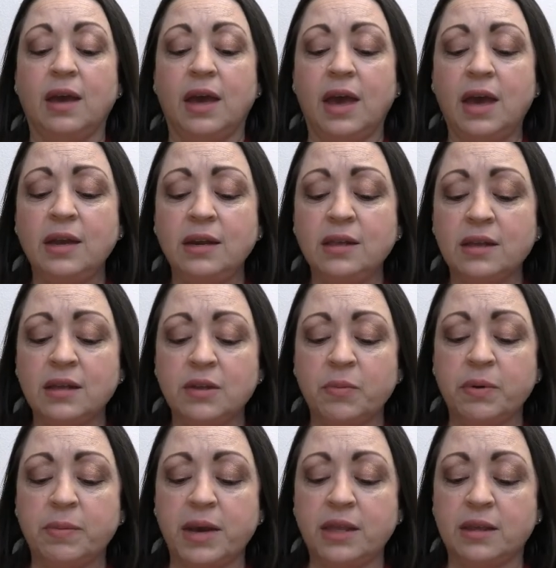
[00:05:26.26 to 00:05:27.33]
anything that
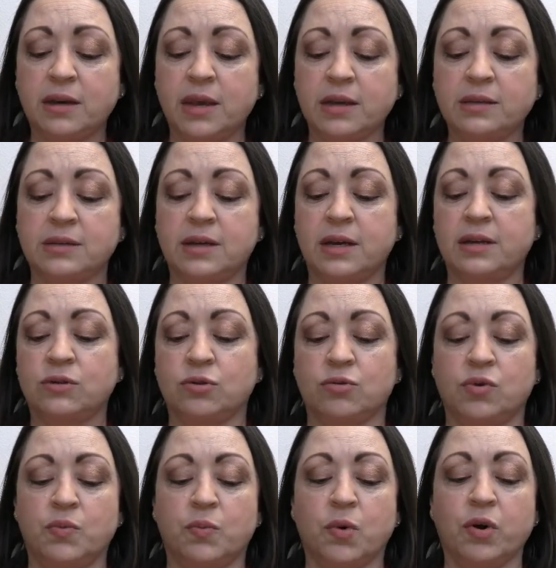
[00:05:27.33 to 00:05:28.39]
would make the next day at
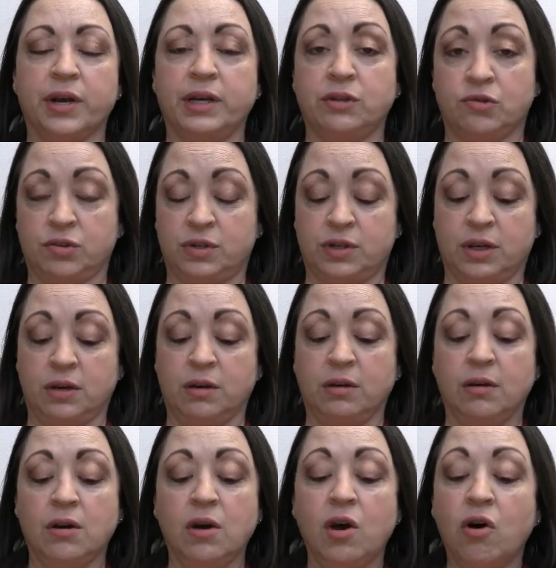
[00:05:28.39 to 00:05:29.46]
school more interesting,
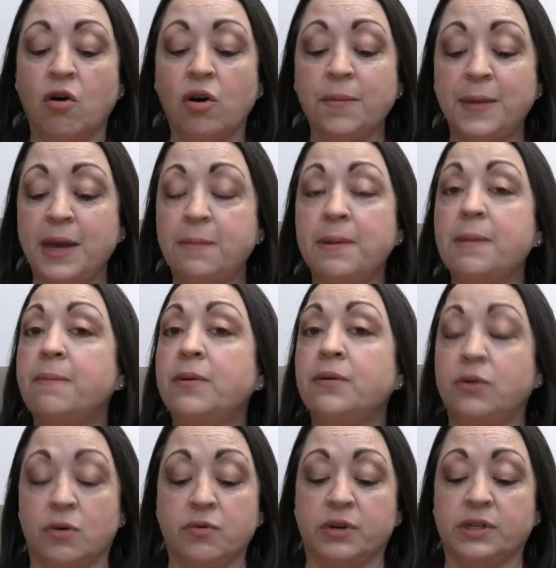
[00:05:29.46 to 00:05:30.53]
or make people
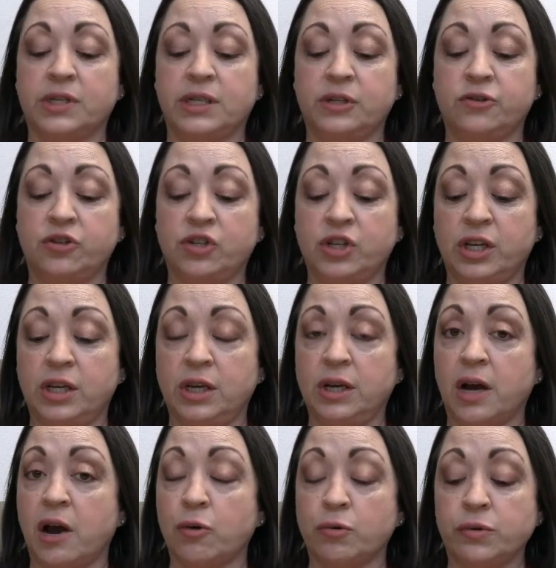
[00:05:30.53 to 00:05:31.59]
notice that she,
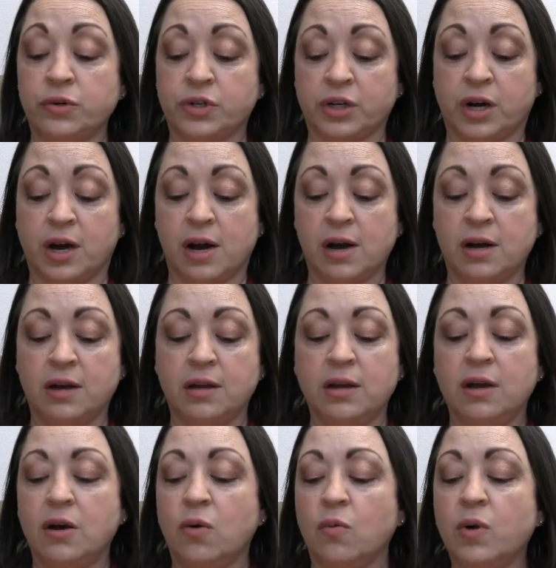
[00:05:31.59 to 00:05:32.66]
Aru Shah,
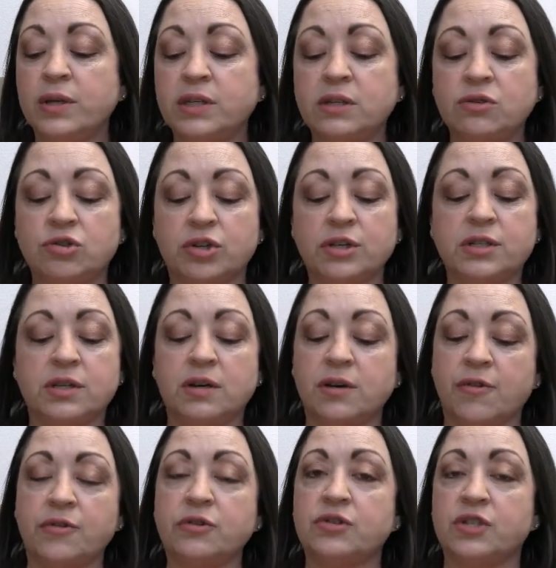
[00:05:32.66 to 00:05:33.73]
wasn't just
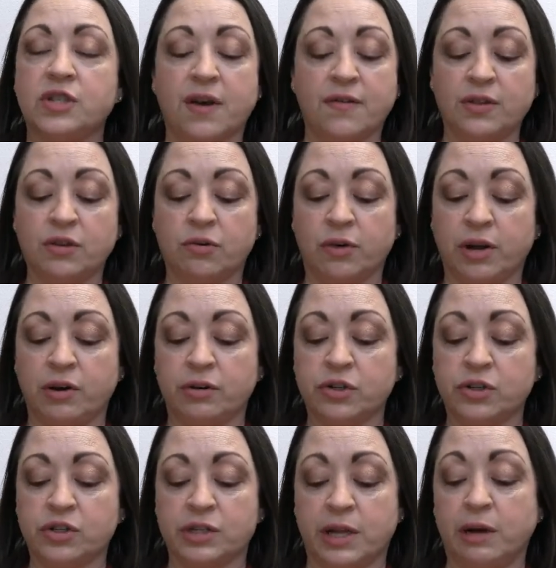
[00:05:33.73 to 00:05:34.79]
another seventh grader
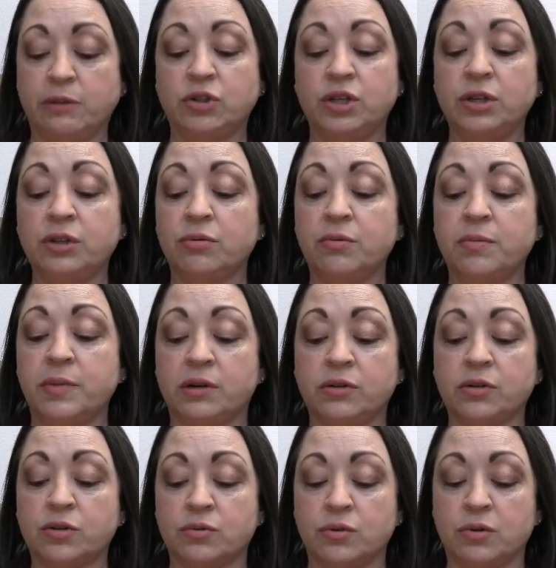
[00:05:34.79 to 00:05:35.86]
slouching through middle
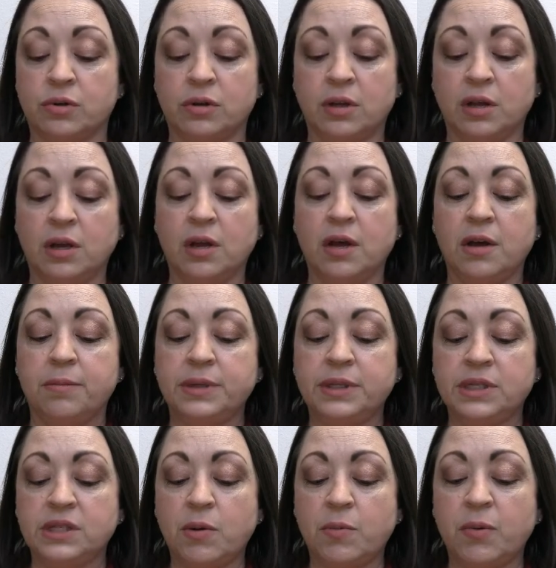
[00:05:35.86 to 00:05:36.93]
school, but
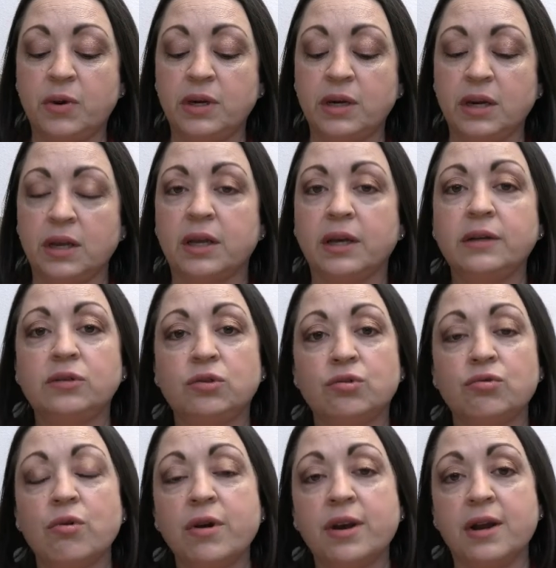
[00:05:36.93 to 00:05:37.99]
someone
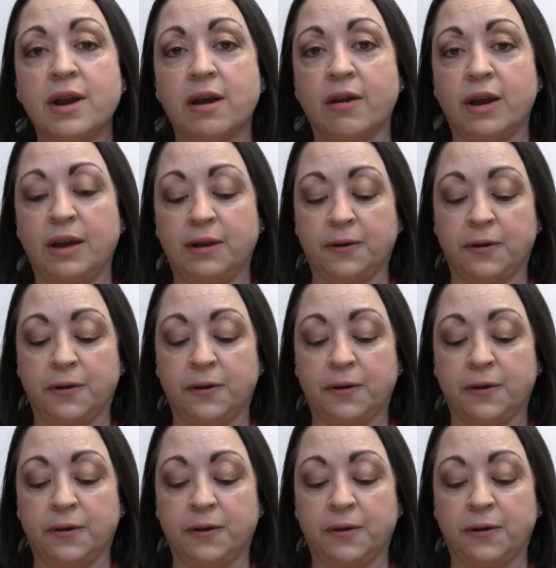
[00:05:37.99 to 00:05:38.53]
extraordinary.